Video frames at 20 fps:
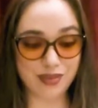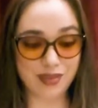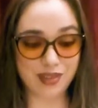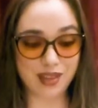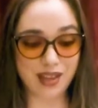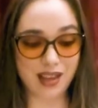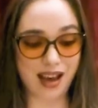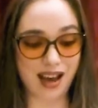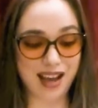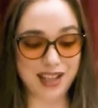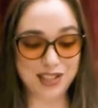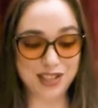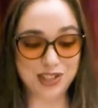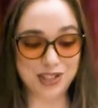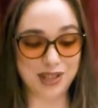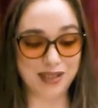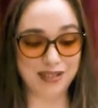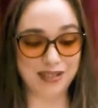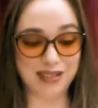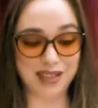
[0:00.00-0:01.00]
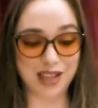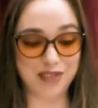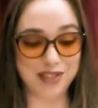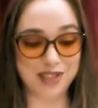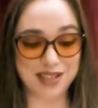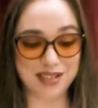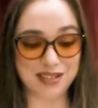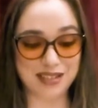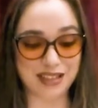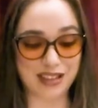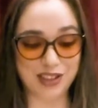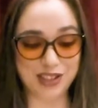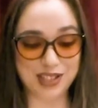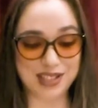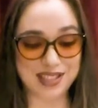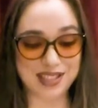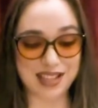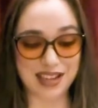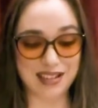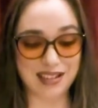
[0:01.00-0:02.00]
I shall love it as long
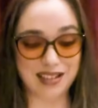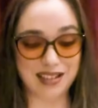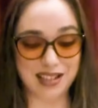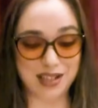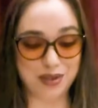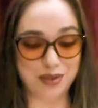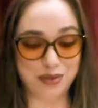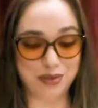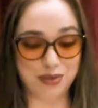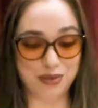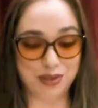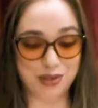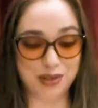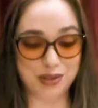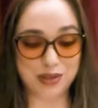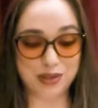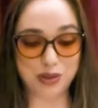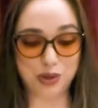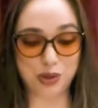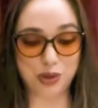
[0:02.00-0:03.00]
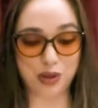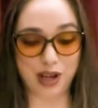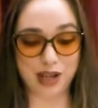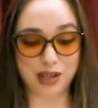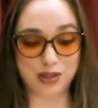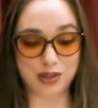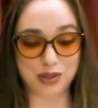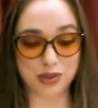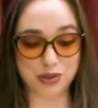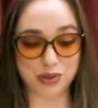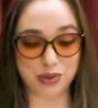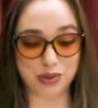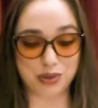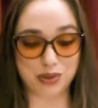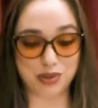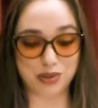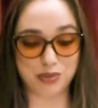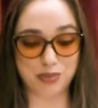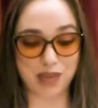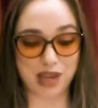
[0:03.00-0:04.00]
as I live, cried
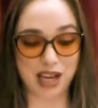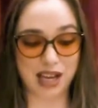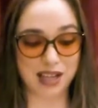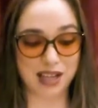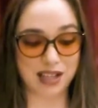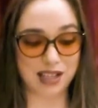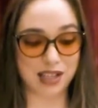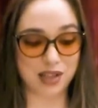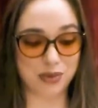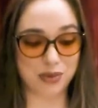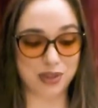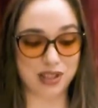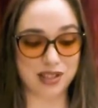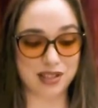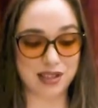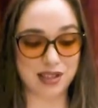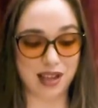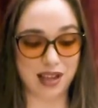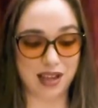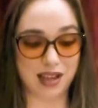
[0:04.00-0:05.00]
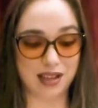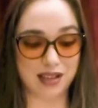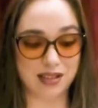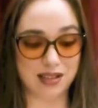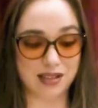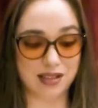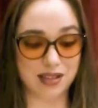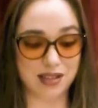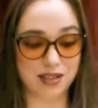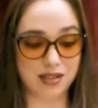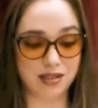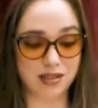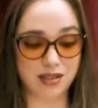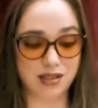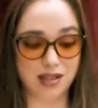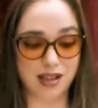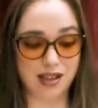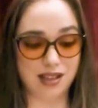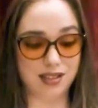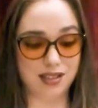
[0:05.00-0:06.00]
Scrooge, patting it with his hand.
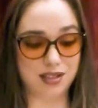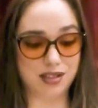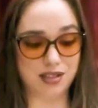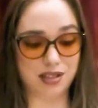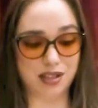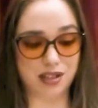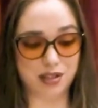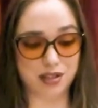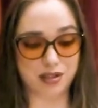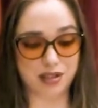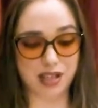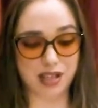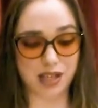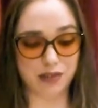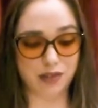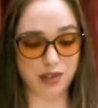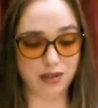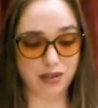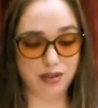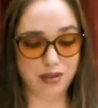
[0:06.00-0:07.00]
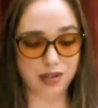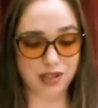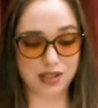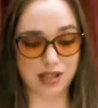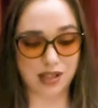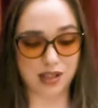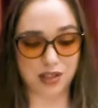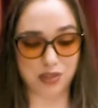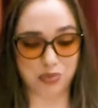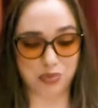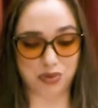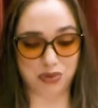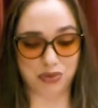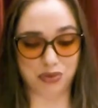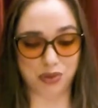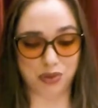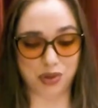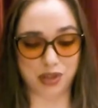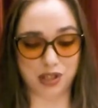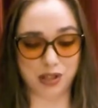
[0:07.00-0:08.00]
I scarcely ever looked at it
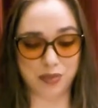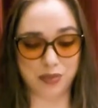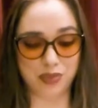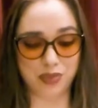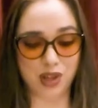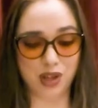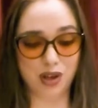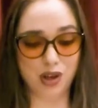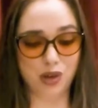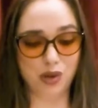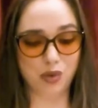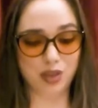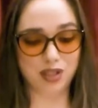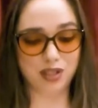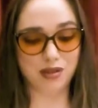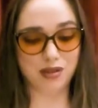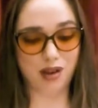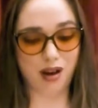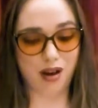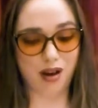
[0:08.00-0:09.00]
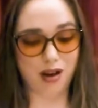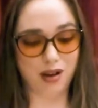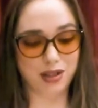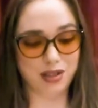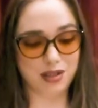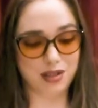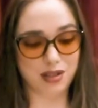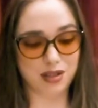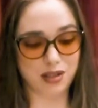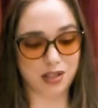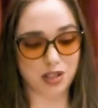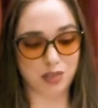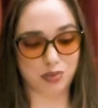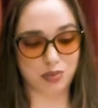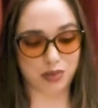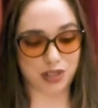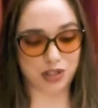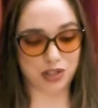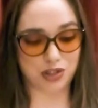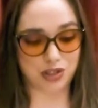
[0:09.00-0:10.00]
before. What an honest
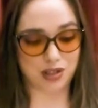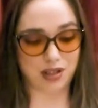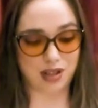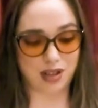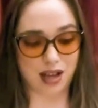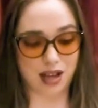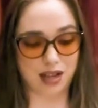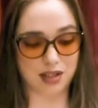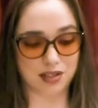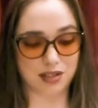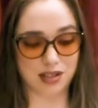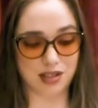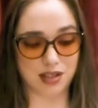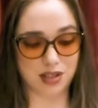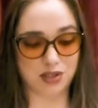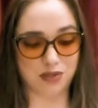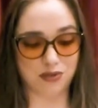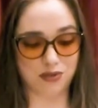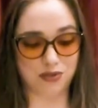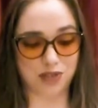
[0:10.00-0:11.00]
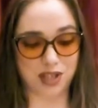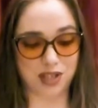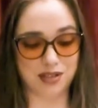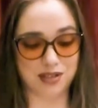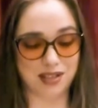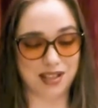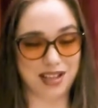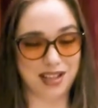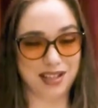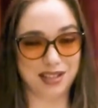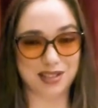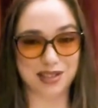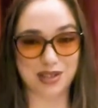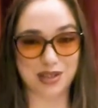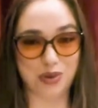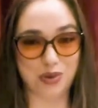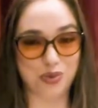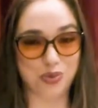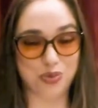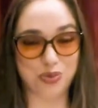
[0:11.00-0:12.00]
expression it has in its face. It's
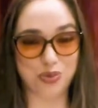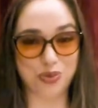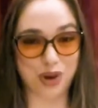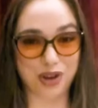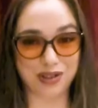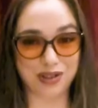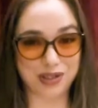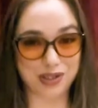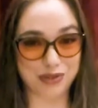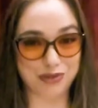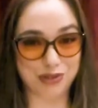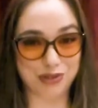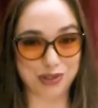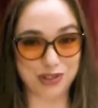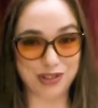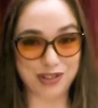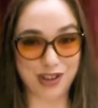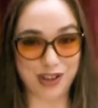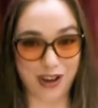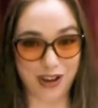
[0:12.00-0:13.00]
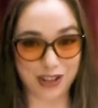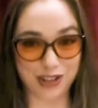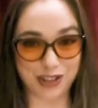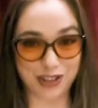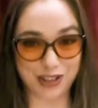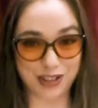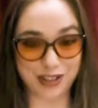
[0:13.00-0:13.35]
a wonderful knocker.